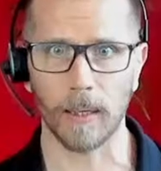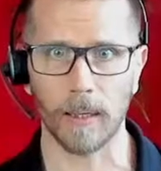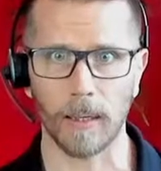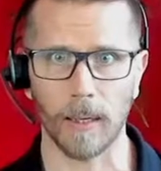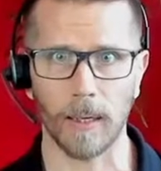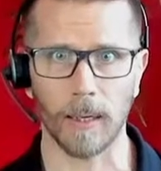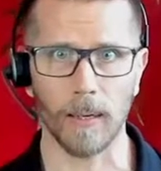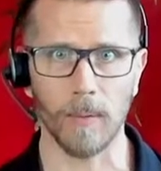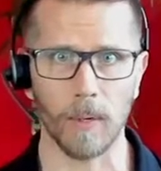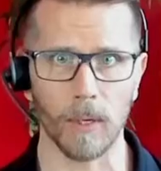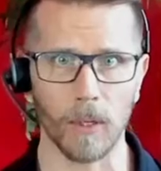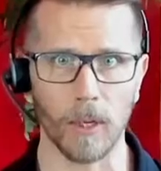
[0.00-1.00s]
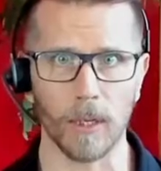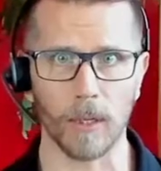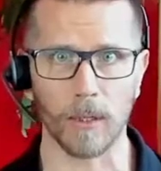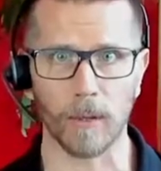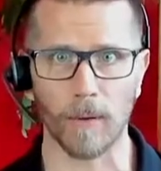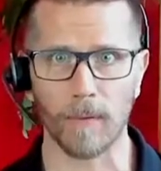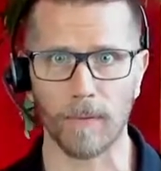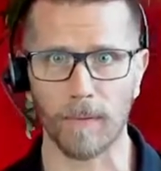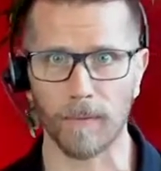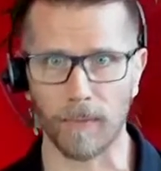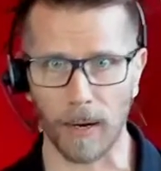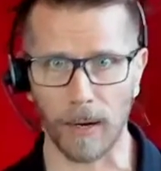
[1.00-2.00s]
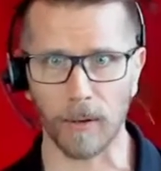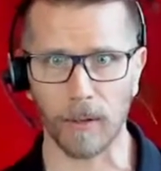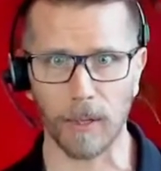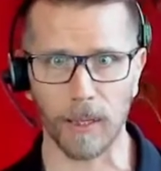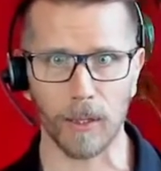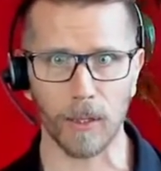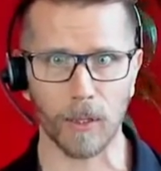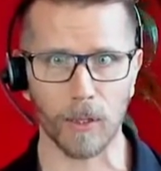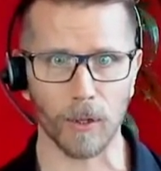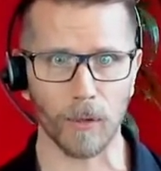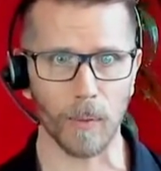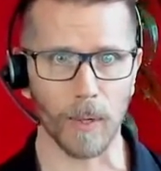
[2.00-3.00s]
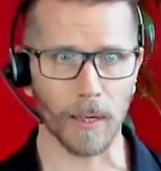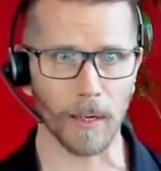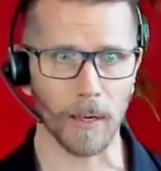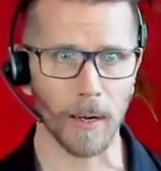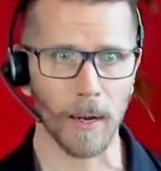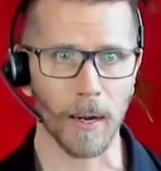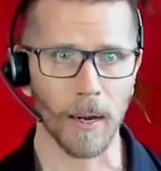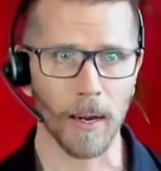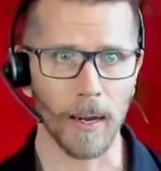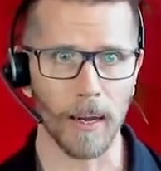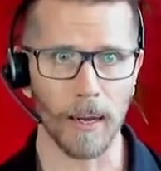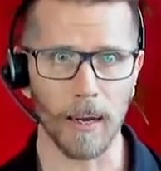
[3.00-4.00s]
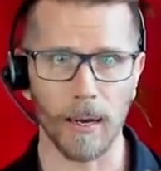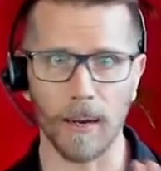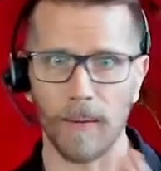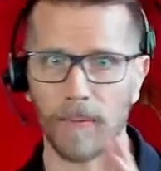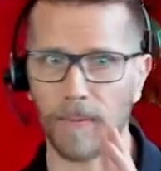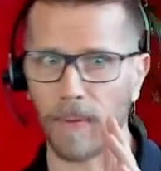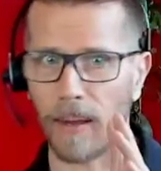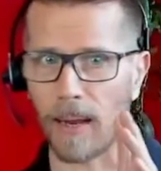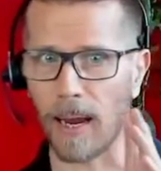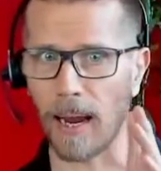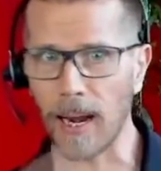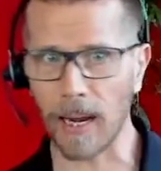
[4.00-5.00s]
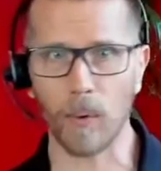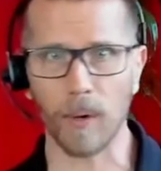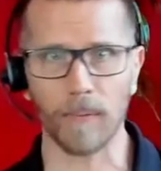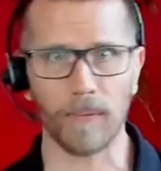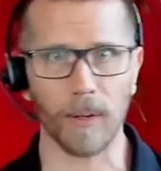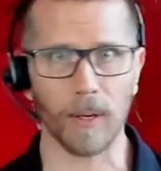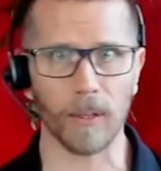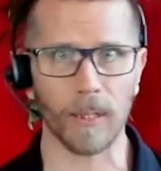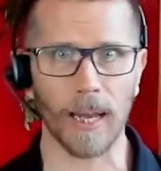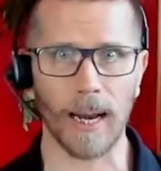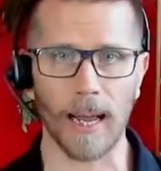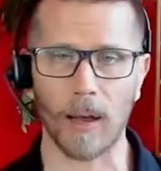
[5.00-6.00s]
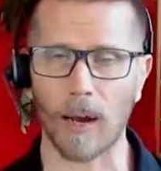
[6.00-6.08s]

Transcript: that image is fairly disturbing. If anyone figures that out,